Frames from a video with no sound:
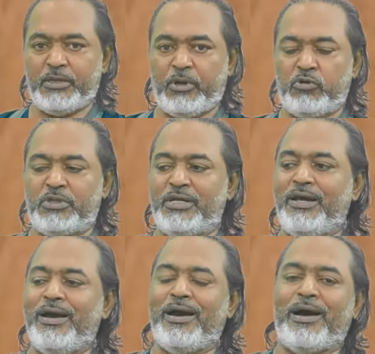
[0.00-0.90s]
about
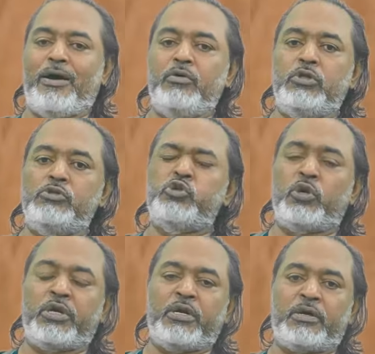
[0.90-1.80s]
how the
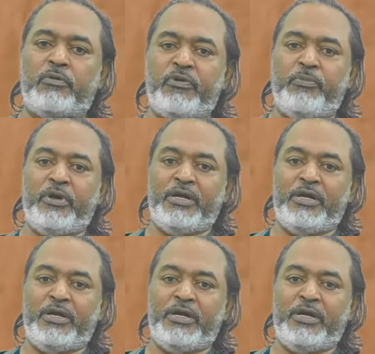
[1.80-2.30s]
rotator cuff repair